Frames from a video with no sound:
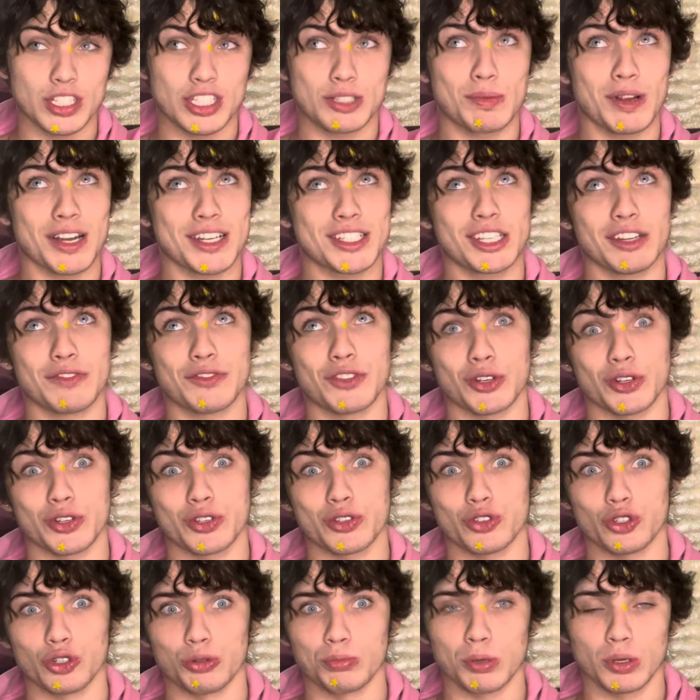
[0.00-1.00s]
especially if they're
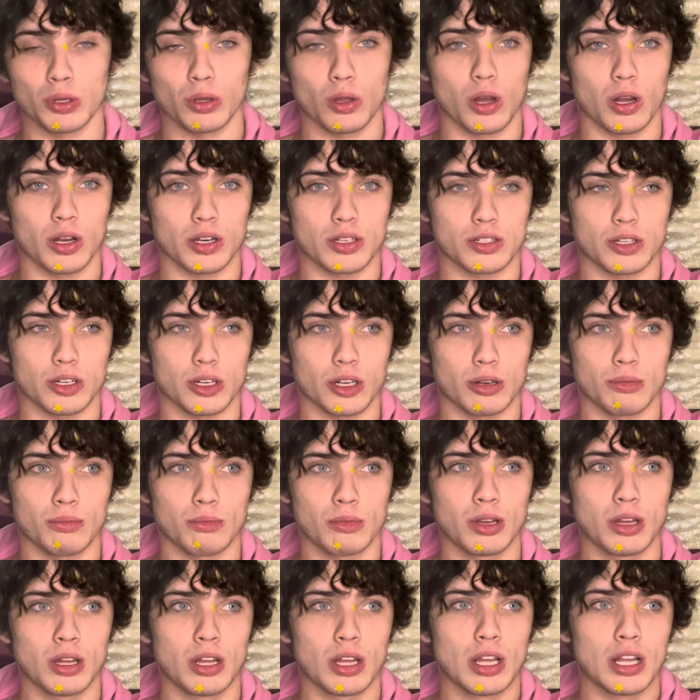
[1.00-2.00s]
super long
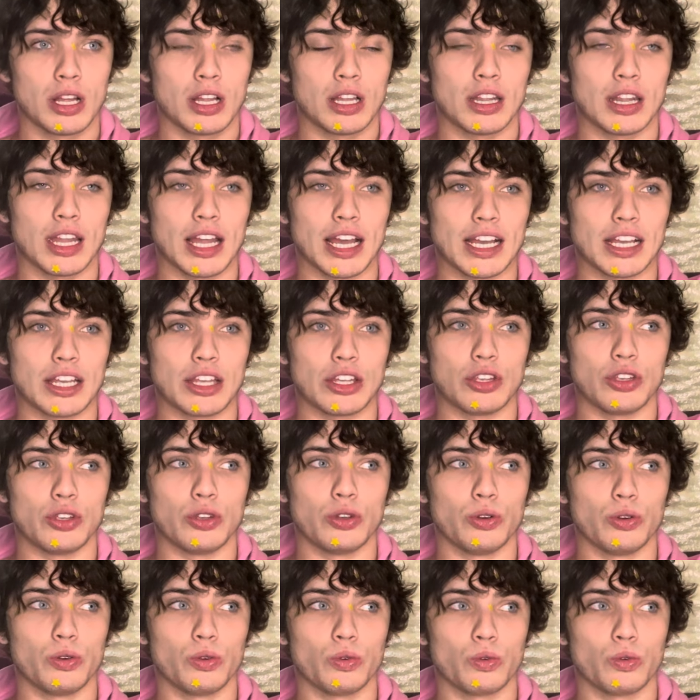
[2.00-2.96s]
term, like you